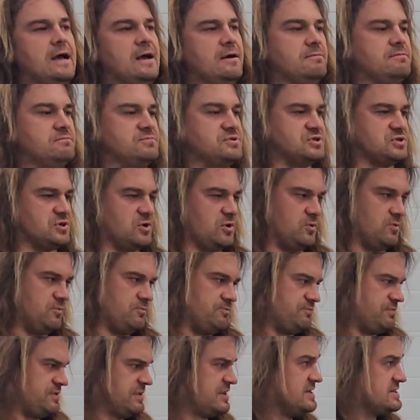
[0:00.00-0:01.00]
So
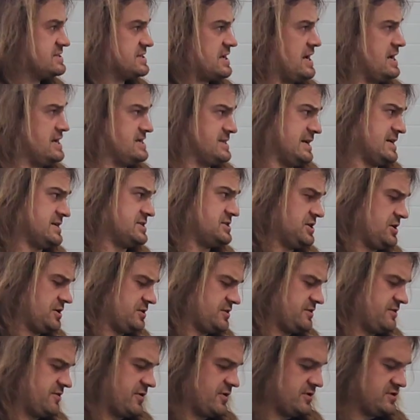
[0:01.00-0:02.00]
this guy's actually on the
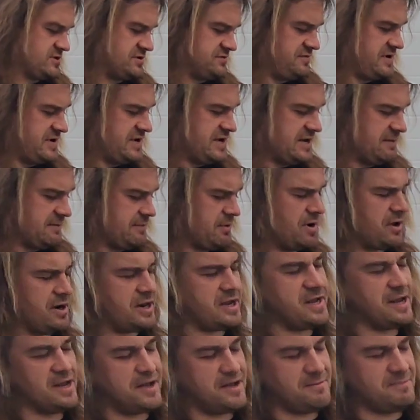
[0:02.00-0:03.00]
verge of needing potting
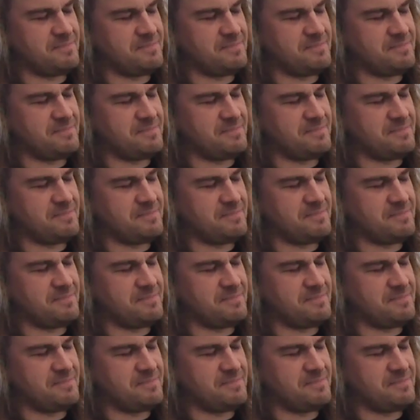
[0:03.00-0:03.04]
up.